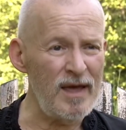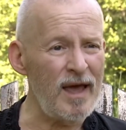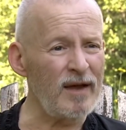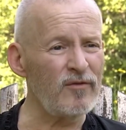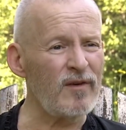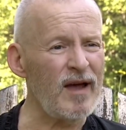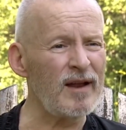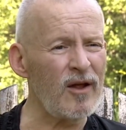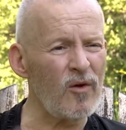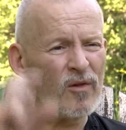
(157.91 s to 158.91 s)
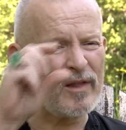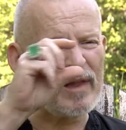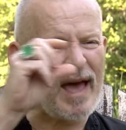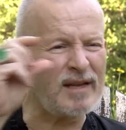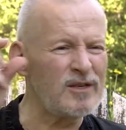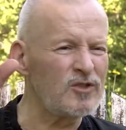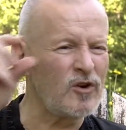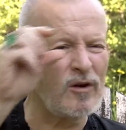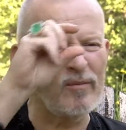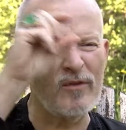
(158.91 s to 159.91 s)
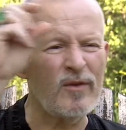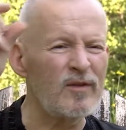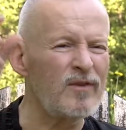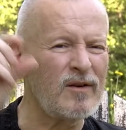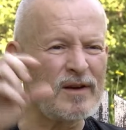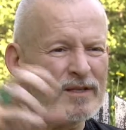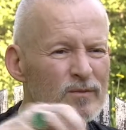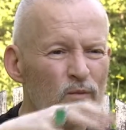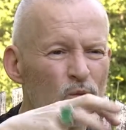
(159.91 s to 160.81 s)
and find out all the Latin terms for the various